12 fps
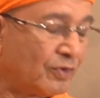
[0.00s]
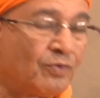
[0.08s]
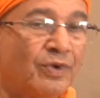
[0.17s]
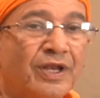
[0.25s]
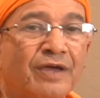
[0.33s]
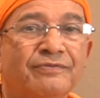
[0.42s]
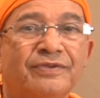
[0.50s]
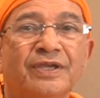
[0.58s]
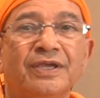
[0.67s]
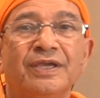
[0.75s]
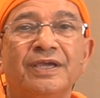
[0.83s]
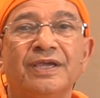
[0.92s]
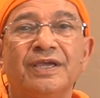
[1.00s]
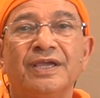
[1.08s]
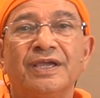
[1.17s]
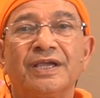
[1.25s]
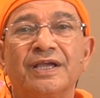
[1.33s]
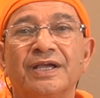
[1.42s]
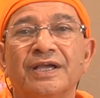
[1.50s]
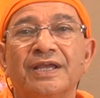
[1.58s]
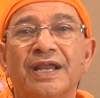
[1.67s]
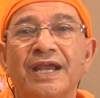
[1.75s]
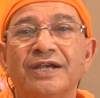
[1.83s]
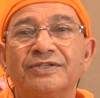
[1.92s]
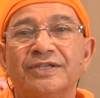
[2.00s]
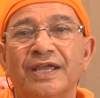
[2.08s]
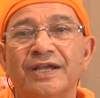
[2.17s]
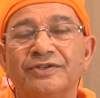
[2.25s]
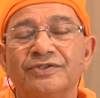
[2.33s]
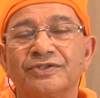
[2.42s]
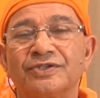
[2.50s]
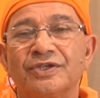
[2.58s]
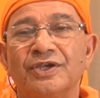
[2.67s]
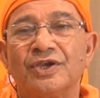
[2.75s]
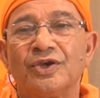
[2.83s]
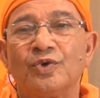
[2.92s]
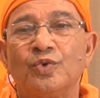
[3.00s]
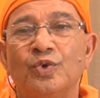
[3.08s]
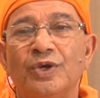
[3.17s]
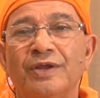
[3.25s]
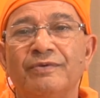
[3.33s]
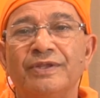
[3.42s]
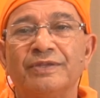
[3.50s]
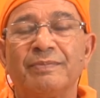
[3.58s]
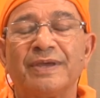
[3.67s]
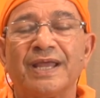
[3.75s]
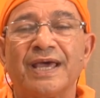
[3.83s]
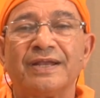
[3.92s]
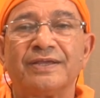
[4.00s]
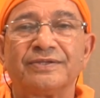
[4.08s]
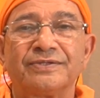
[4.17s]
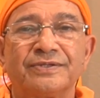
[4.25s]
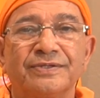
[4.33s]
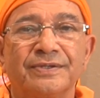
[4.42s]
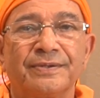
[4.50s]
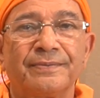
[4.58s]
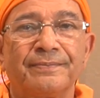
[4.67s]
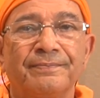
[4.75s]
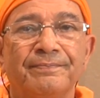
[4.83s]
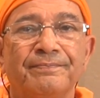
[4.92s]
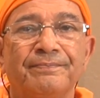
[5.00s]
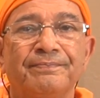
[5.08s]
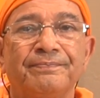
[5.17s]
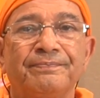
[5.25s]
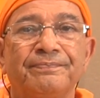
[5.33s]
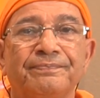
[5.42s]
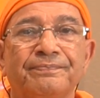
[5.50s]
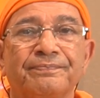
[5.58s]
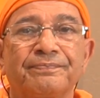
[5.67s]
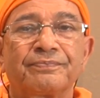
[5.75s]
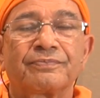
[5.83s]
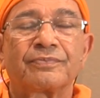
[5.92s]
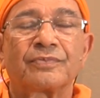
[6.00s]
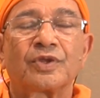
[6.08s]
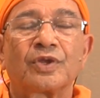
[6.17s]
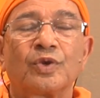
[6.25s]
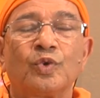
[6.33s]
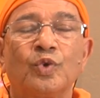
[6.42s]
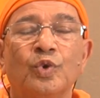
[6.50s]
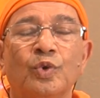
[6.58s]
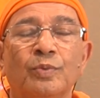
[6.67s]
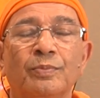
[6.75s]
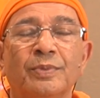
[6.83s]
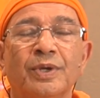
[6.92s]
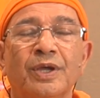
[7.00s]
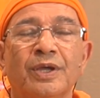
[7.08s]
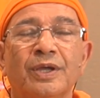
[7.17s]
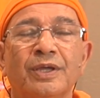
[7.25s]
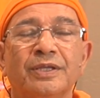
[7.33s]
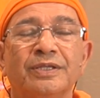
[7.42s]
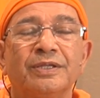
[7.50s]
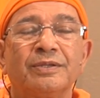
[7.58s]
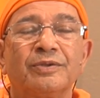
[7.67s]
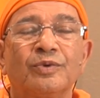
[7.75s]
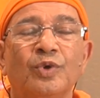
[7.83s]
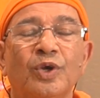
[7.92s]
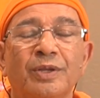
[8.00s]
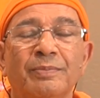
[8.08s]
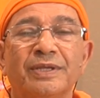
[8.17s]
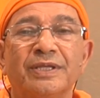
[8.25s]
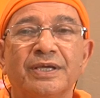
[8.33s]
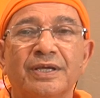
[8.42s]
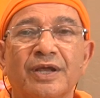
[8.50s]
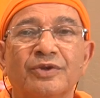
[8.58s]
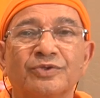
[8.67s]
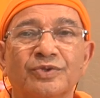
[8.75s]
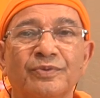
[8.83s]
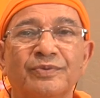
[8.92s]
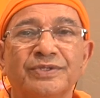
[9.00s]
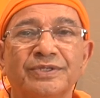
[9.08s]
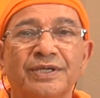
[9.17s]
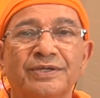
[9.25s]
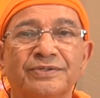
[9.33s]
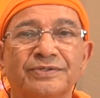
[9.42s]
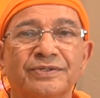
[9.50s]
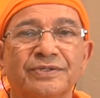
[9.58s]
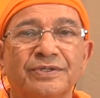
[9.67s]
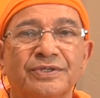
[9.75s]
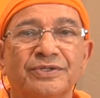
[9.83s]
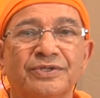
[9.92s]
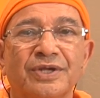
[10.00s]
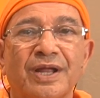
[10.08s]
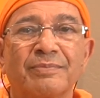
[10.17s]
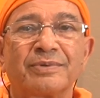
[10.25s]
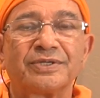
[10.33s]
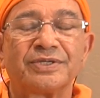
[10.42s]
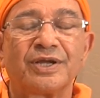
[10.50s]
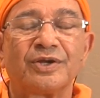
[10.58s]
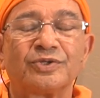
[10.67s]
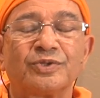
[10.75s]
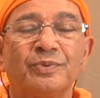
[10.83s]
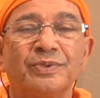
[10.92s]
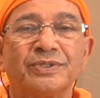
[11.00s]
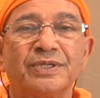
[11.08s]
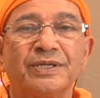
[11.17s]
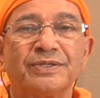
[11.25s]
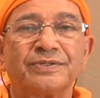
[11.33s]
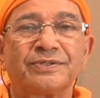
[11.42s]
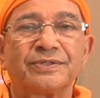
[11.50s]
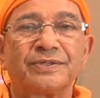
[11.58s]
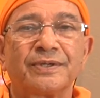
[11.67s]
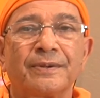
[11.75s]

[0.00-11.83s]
one of the great saints who lived in Banaras, whom Holy Mother also visits, Sri Ramakrishna also visits.